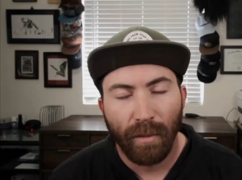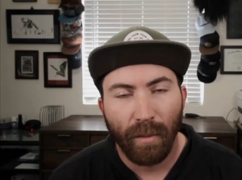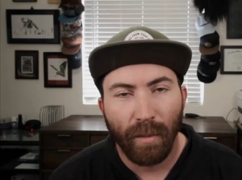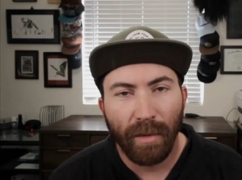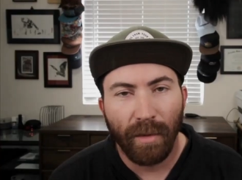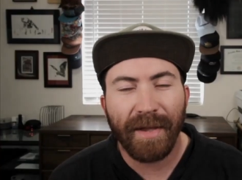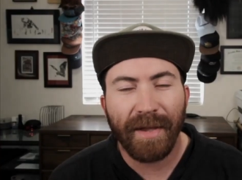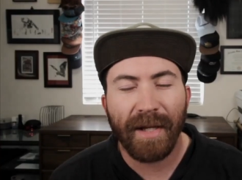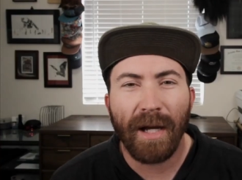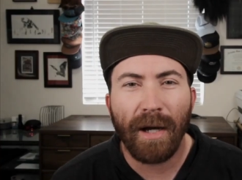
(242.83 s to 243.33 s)

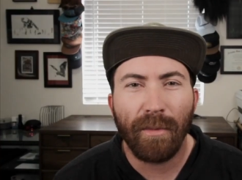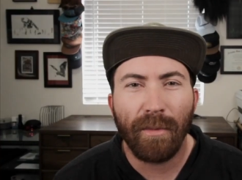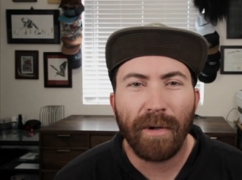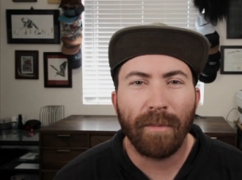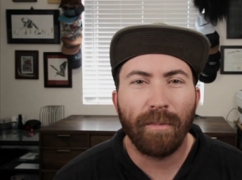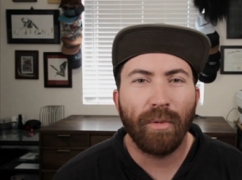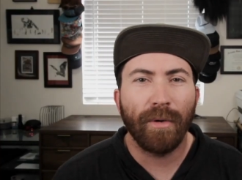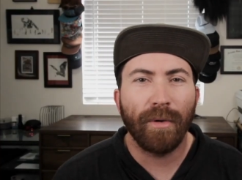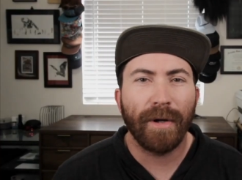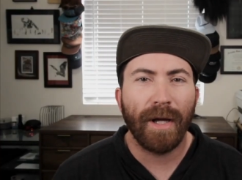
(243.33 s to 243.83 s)
one thing i
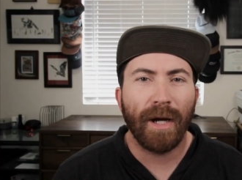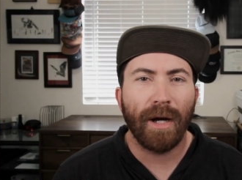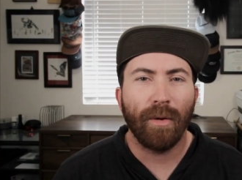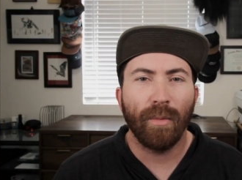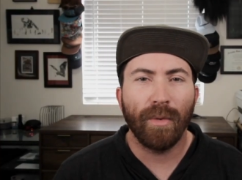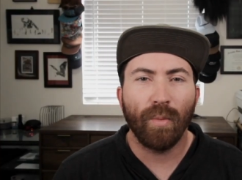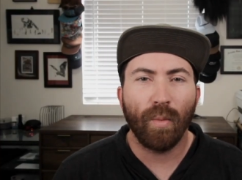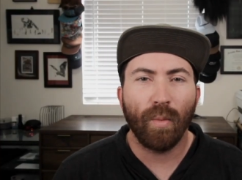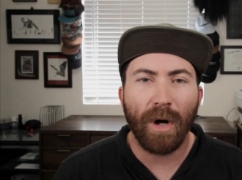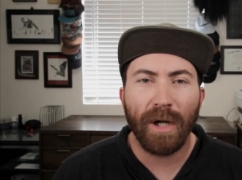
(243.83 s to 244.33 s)
want to point out
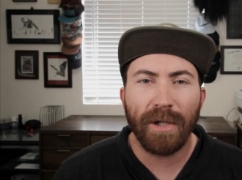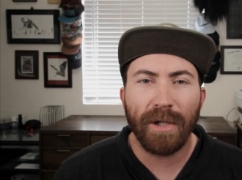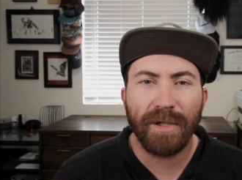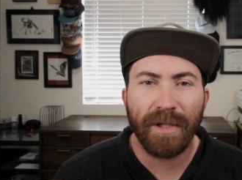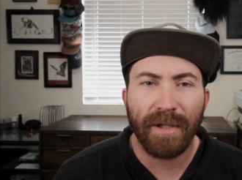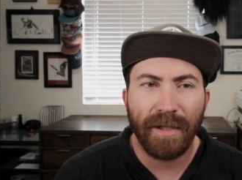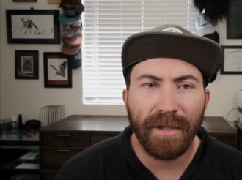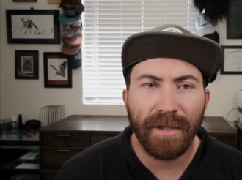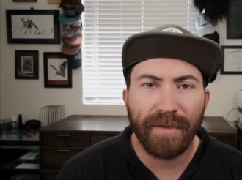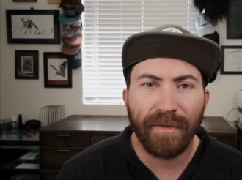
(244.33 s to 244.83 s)
when
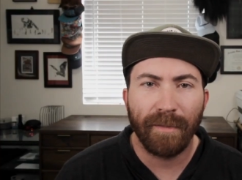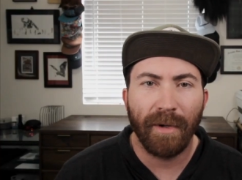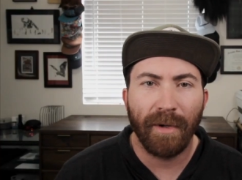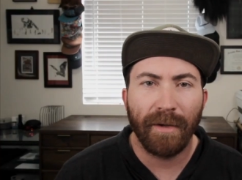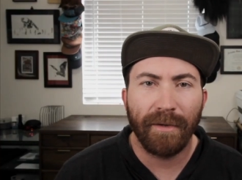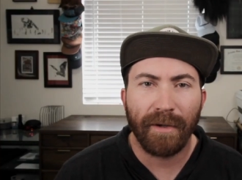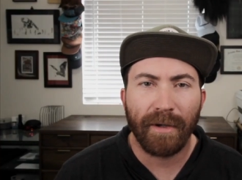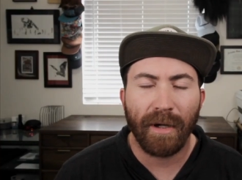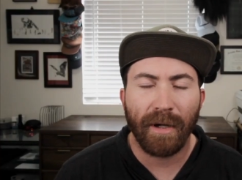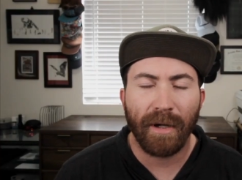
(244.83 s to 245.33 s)
watching these from
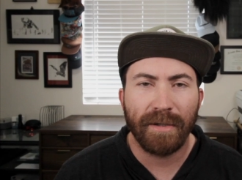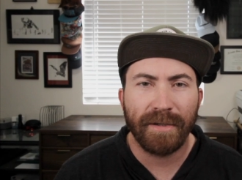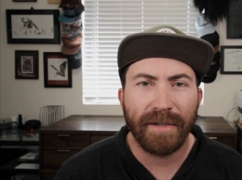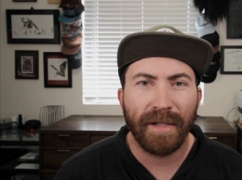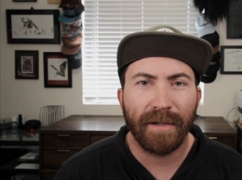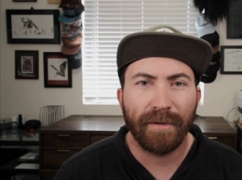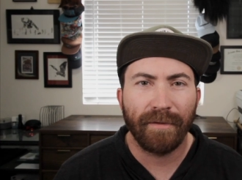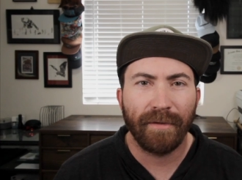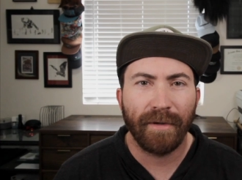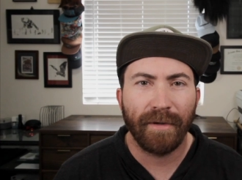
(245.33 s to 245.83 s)
other
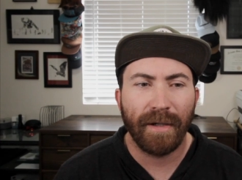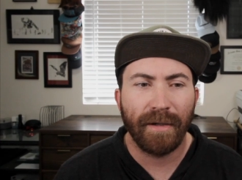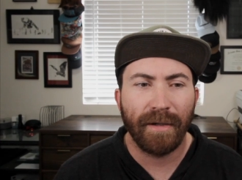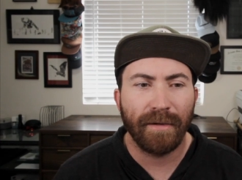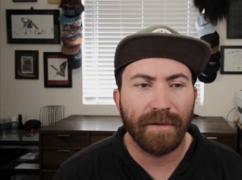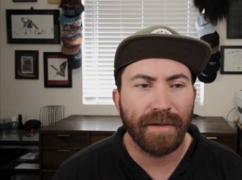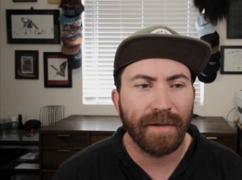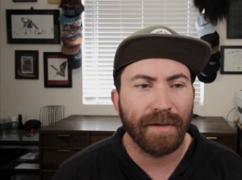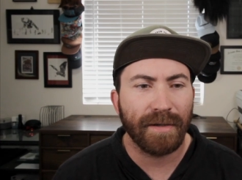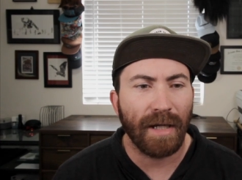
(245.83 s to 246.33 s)
content
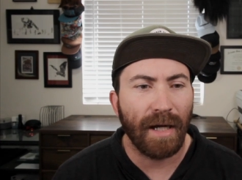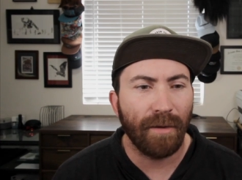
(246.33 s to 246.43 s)
creators is